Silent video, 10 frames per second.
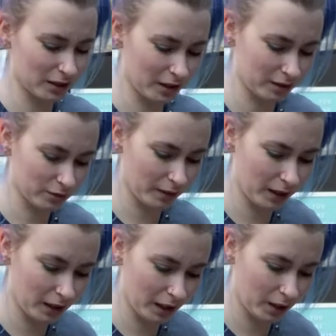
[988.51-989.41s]
and
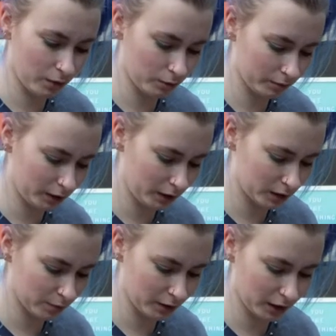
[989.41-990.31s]
right now we need
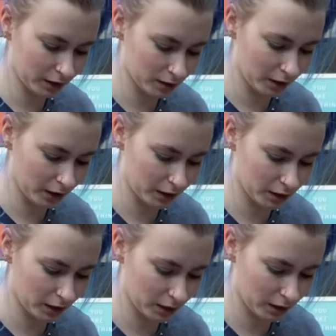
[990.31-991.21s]
to be nice and
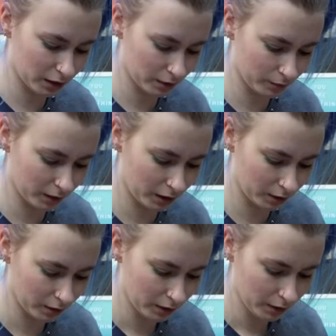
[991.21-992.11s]
hygienic, don't we?